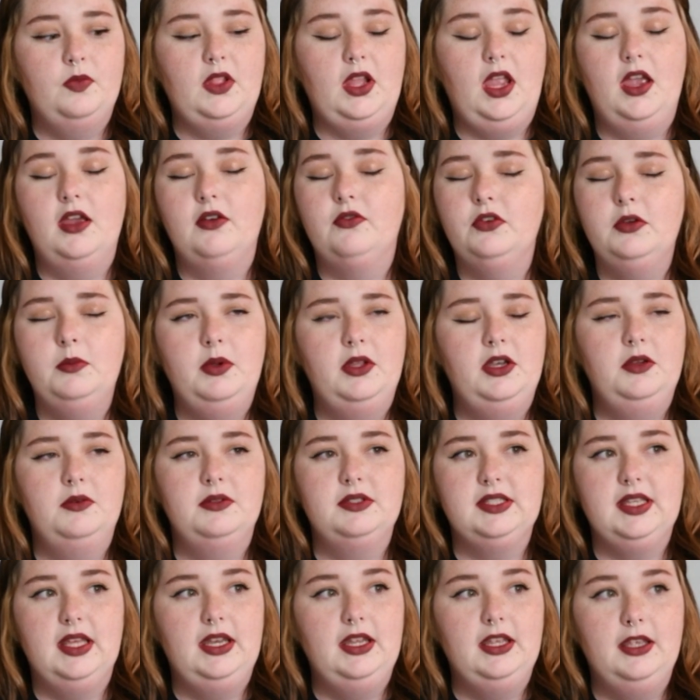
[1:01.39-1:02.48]
Everybody
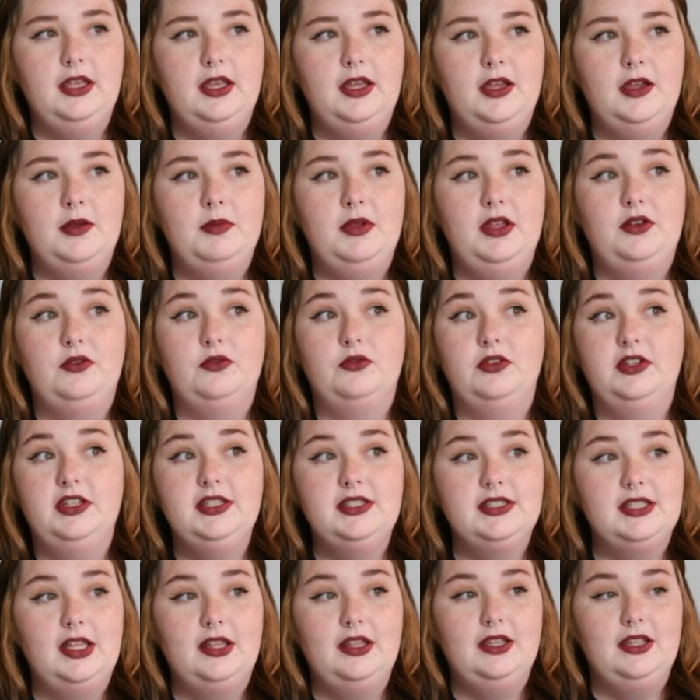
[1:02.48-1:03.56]
was getting him and
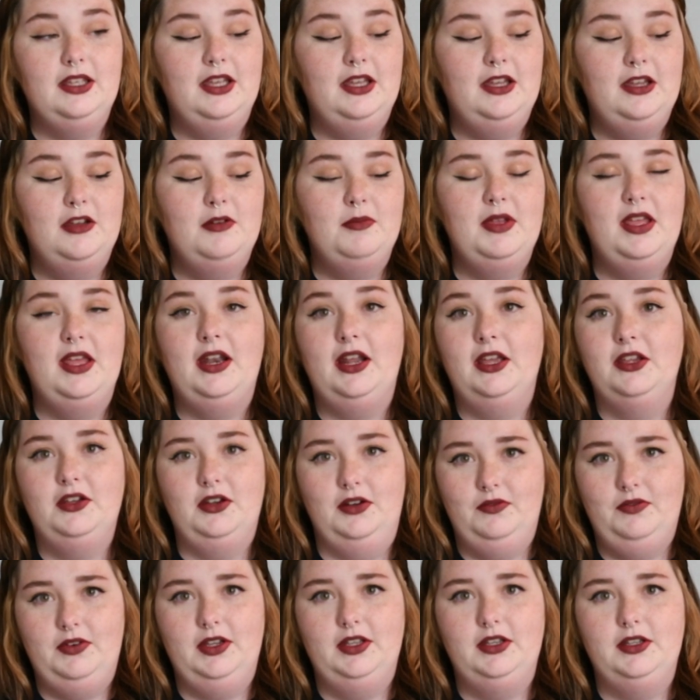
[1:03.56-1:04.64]
reselling him and I
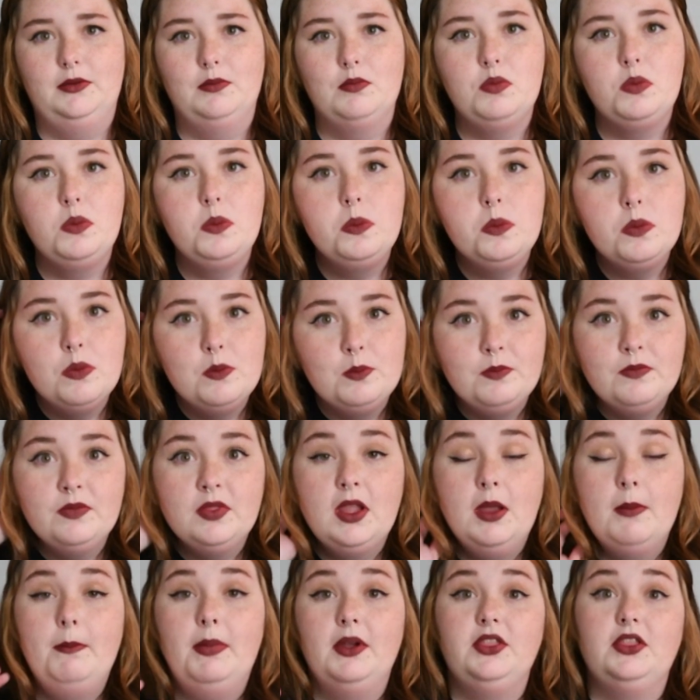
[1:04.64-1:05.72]
couldn't find him.
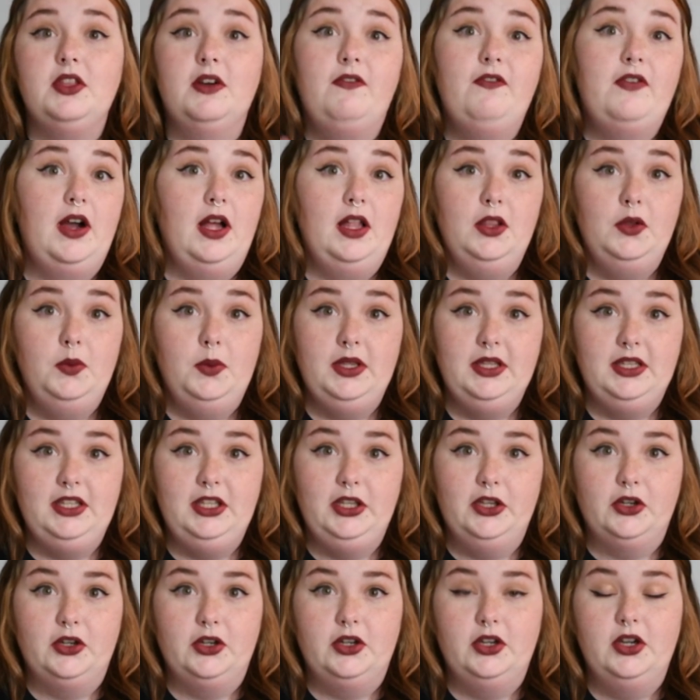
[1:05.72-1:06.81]
But the following
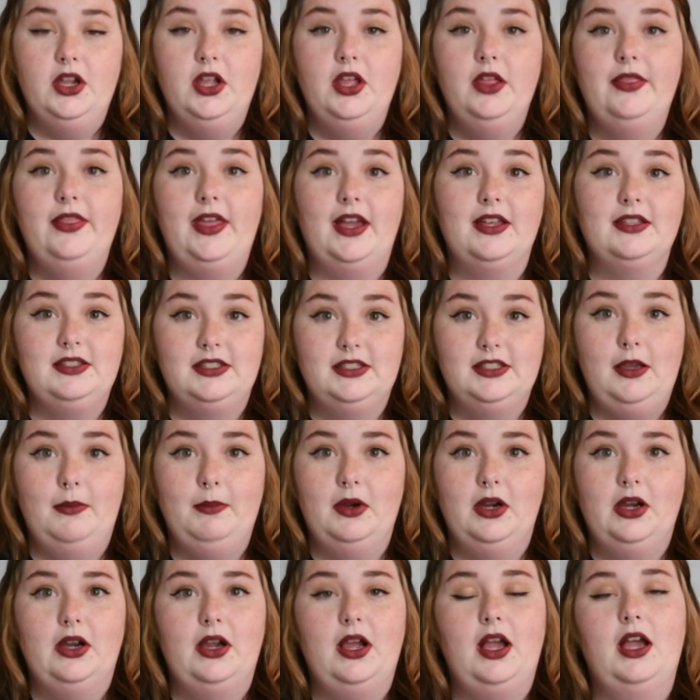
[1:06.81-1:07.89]
year, that
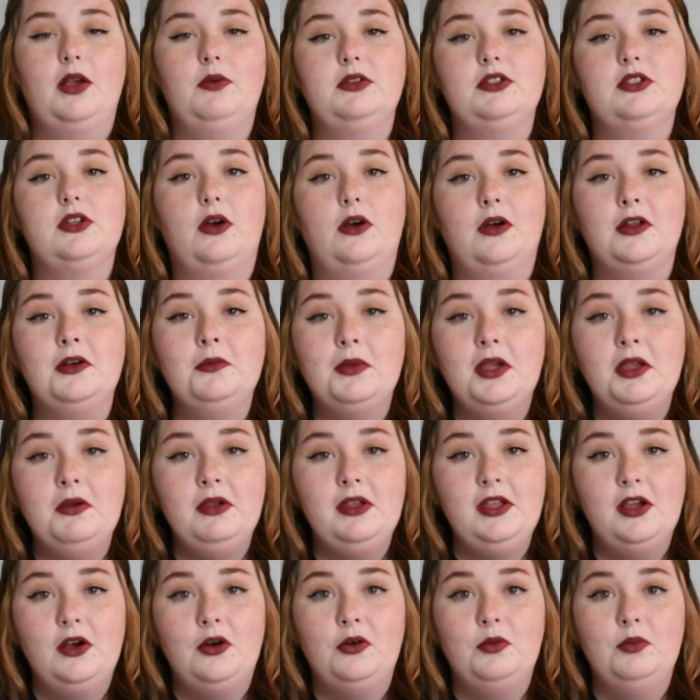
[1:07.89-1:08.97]
summer, I was on my
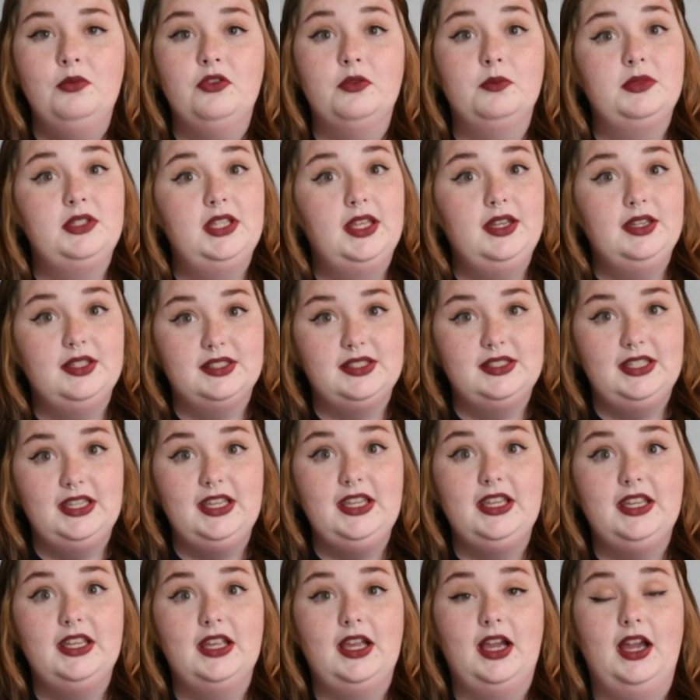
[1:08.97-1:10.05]
way home from
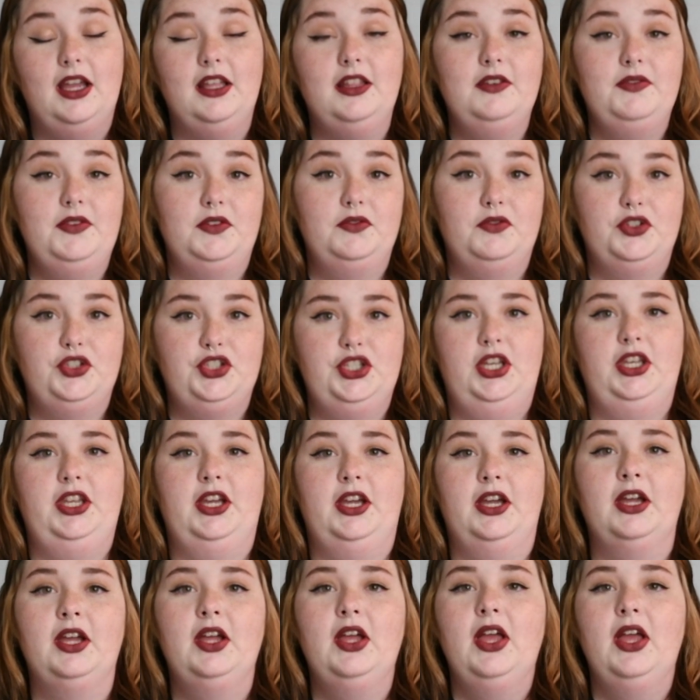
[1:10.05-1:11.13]
Tennessee. I live in Virginia.